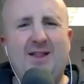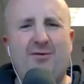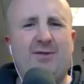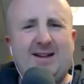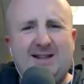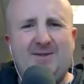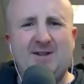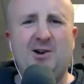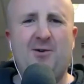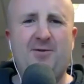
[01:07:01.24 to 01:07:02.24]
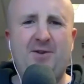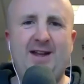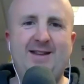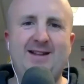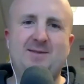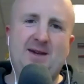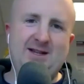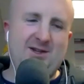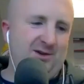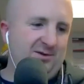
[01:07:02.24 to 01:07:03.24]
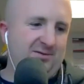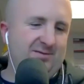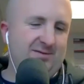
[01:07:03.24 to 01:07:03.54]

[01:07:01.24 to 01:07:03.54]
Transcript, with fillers: the rest of this all fit? It's because you